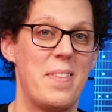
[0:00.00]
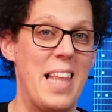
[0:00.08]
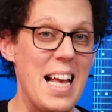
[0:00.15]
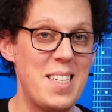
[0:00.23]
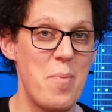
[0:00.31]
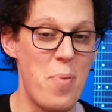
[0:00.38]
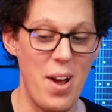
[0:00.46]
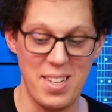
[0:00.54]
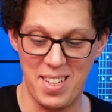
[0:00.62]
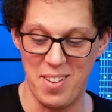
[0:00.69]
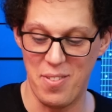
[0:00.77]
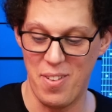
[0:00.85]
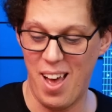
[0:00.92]
That's
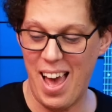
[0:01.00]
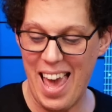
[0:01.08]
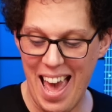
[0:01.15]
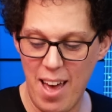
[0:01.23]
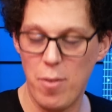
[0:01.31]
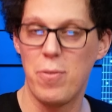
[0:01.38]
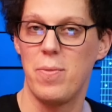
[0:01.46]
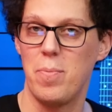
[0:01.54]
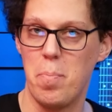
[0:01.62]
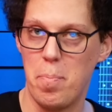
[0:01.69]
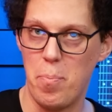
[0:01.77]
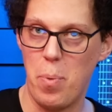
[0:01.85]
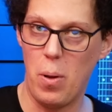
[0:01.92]
impressive. I have
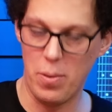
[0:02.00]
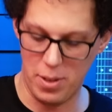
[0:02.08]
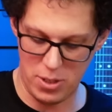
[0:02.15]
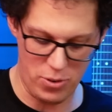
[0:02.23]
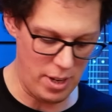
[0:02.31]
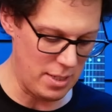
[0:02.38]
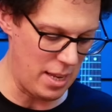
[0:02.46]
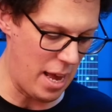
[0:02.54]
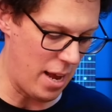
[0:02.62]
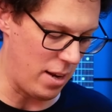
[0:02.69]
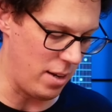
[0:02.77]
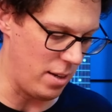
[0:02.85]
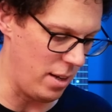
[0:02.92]
pulled the strings
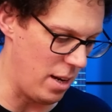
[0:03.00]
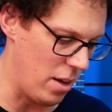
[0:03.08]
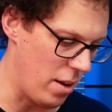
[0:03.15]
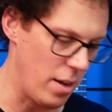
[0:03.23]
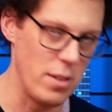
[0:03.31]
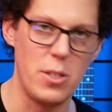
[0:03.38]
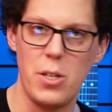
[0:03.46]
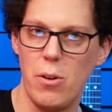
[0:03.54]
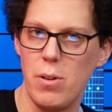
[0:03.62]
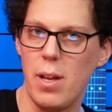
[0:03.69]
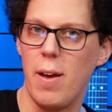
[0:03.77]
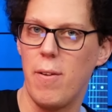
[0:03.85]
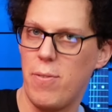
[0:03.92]
out and and
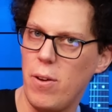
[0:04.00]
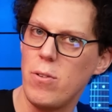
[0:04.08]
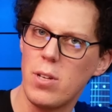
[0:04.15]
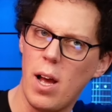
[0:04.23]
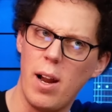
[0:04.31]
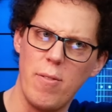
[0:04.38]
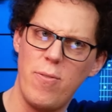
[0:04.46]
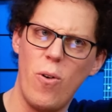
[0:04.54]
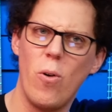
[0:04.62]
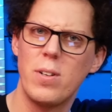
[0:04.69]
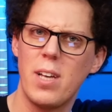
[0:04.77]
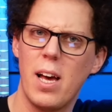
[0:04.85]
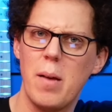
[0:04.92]
tuned it a few times, like
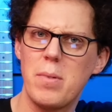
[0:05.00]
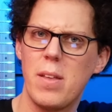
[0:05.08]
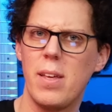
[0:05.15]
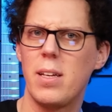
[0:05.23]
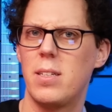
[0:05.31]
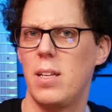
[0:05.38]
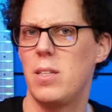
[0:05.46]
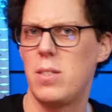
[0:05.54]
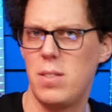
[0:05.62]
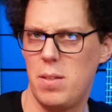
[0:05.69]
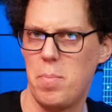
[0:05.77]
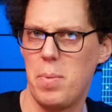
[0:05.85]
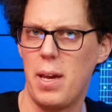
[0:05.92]
4 times I think
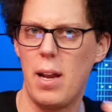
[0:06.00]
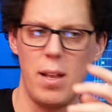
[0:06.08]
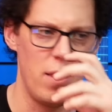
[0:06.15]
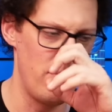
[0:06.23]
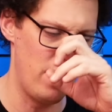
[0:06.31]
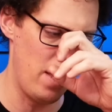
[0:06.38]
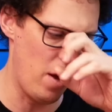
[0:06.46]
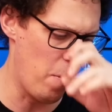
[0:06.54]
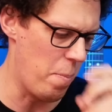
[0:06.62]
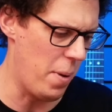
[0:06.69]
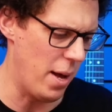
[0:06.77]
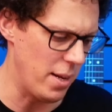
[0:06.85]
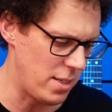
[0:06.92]
since the beginning of the video,
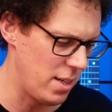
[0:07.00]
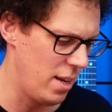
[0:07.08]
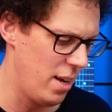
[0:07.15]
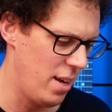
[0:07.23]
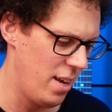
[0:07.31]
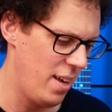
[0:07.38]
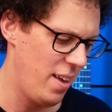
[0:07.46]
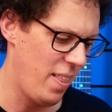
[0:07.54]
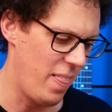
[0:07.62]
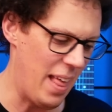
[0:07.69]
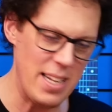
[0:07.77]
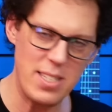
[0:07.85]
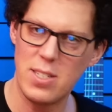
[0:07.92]
but
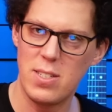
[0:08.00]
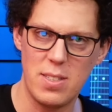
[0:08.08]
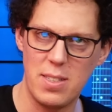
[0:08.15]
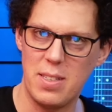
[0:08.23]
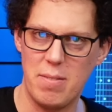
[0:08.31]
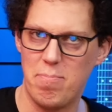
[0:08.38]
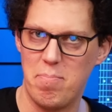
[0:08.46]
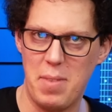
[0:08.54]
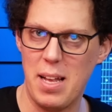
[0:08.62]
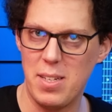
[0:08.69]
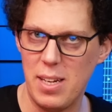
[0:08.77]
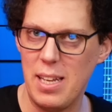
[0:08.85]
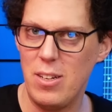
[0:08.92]
that's
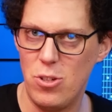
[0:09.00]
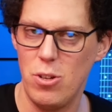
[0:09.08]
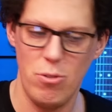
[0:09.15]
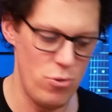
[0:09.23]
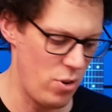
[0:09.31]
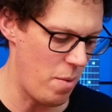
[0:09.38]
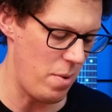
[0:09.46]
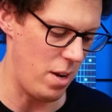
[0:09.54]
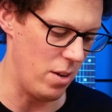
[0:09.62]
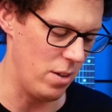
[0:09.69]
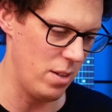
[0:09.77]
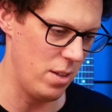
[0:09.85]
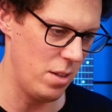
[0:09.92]
an in-tune
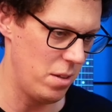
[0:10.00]
tremolo.